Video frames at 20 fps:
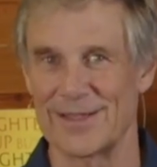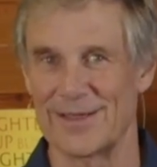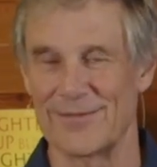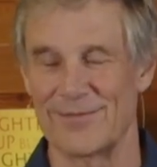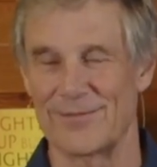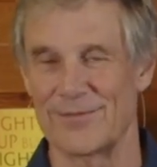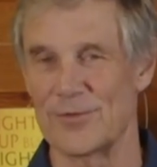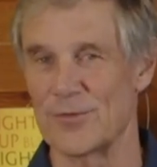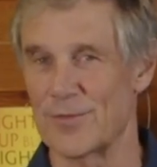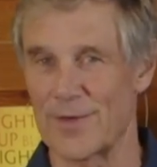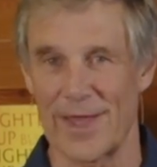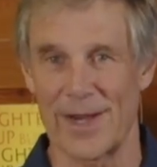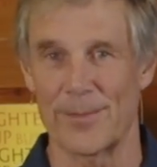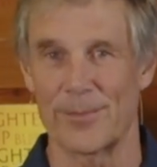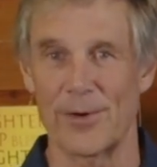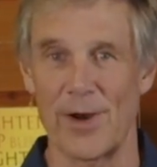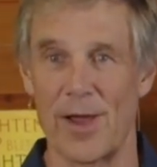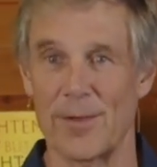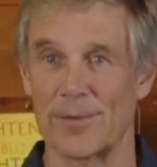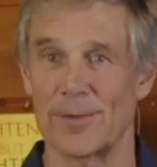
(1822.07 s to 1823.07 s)
if you've got a
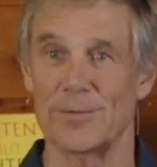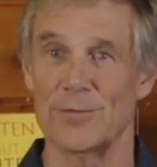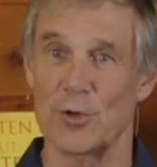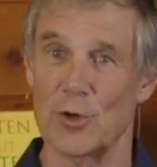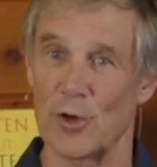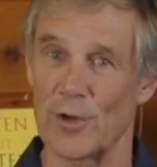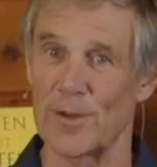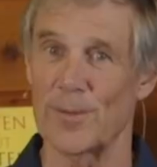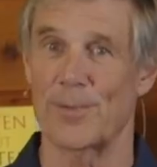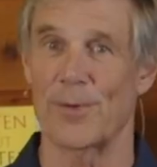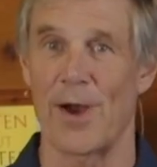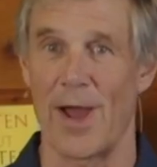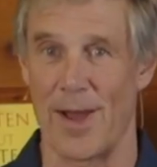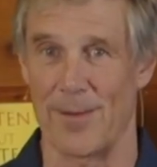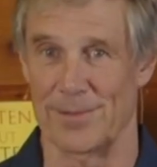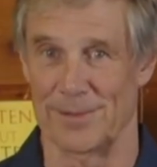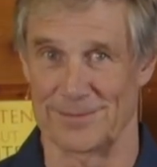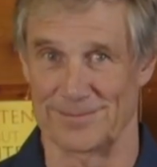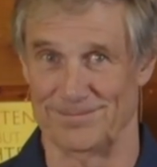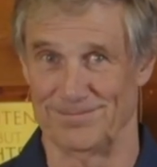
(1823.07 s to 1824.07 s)
problem, you're the
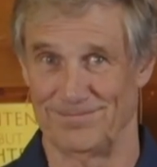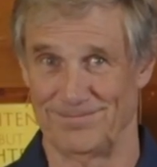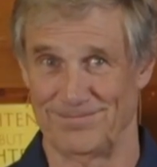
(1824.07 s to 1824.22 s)
problem.